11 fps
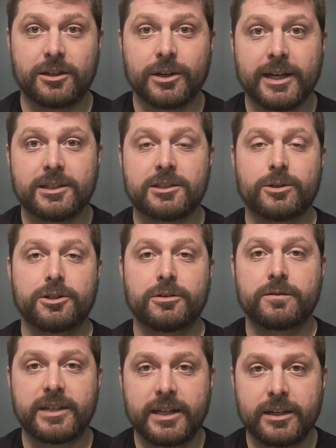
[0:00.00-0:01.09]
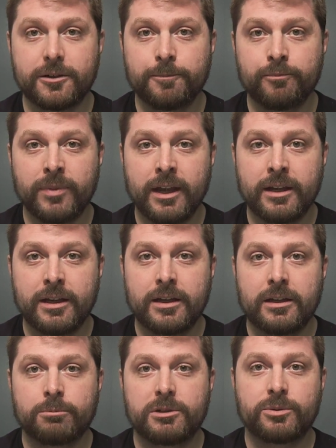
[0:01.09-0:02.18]
Okay, so a new video
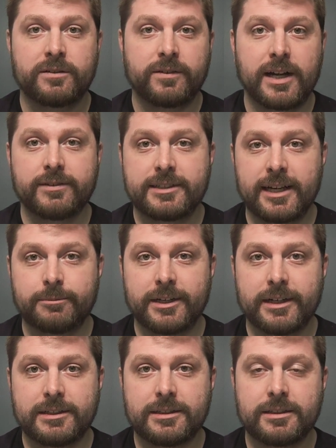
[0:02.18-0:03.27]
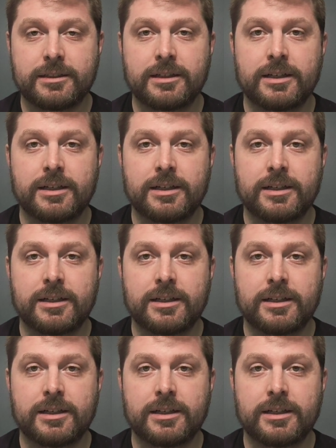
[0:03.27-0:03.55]
between 5 and 10 minutes,